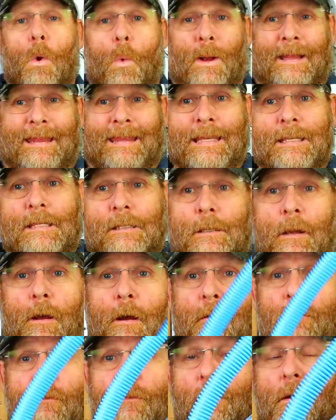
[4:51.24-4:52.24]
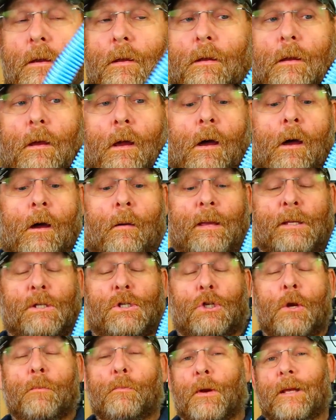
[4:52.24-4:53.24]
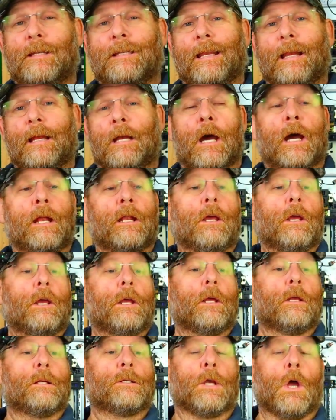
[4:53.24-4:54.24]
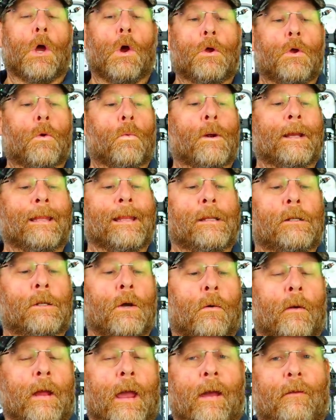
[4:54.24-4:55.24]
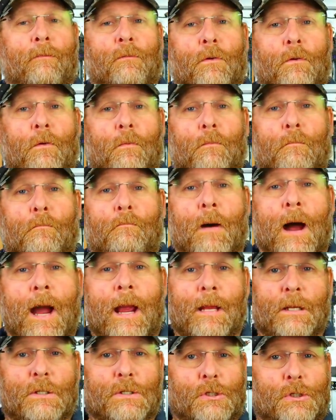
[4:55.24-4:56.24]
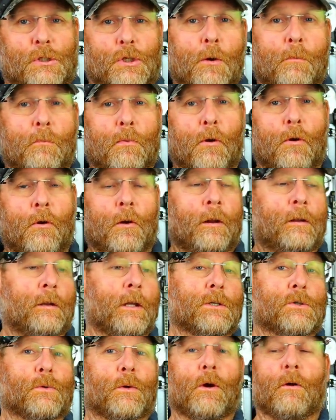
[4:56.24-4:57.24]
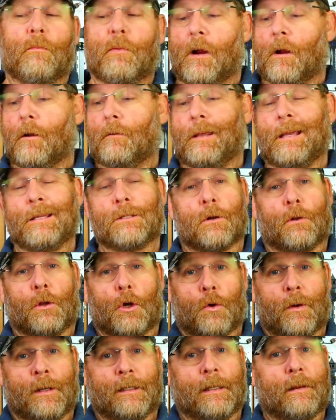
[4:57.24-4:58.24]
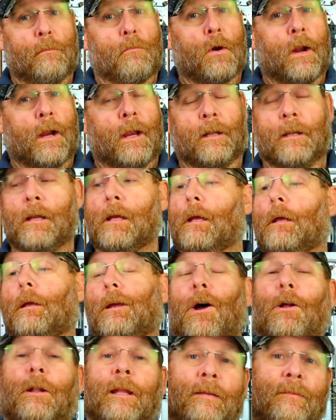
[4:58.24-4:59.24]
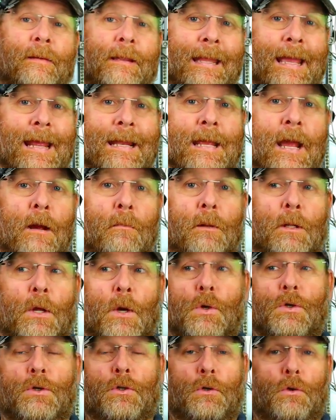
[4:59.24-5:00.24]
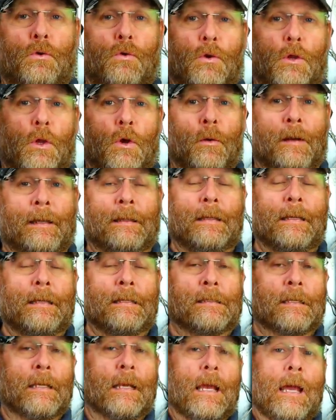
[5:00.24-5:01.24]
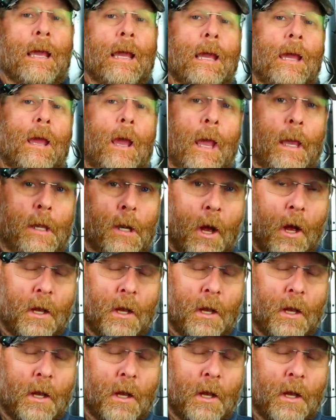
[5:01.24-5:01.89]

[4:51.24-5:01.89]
with this stuff, uh, it's super easy to cut. So you really don't have to buy a super industrial pair. These are the Greenlee brand. I'll leave a link down below to the Greenlees. And